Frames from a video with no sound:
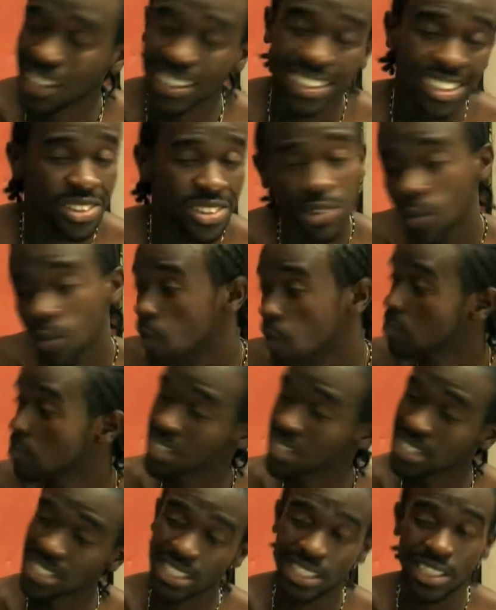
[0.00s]
I need to go home
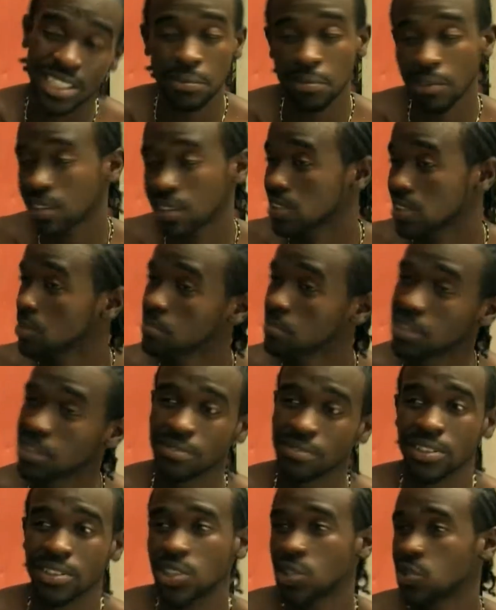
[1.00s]
and sleep or something
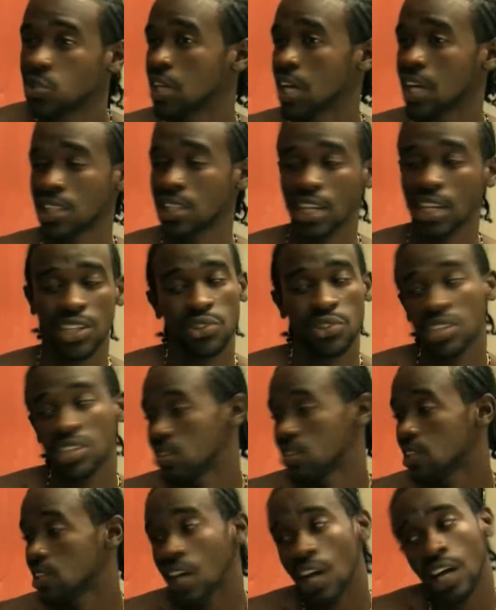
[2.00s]
for tonight, and you need
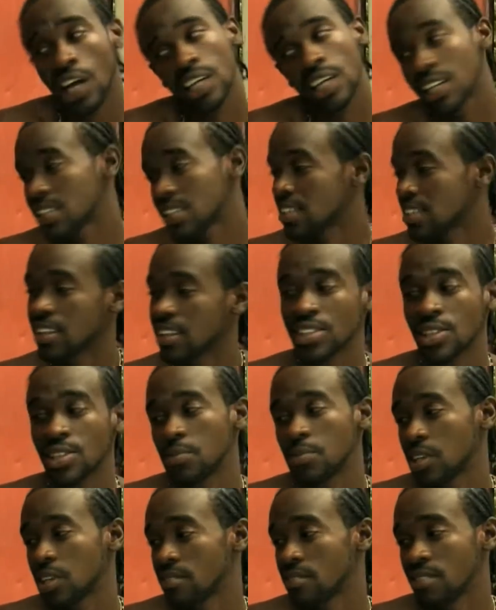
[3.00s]
to get a Guinness or
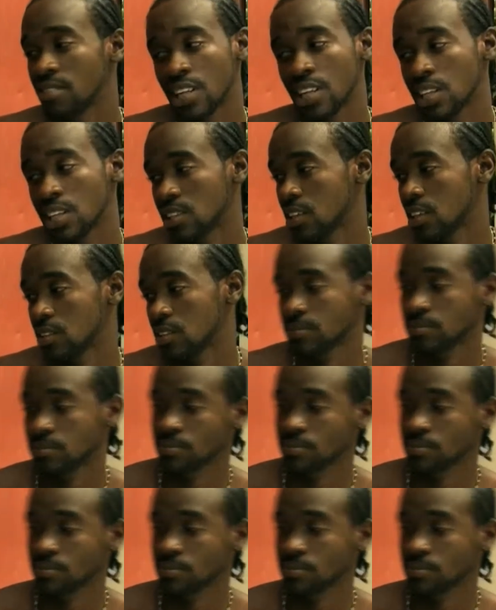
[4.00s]
something for later.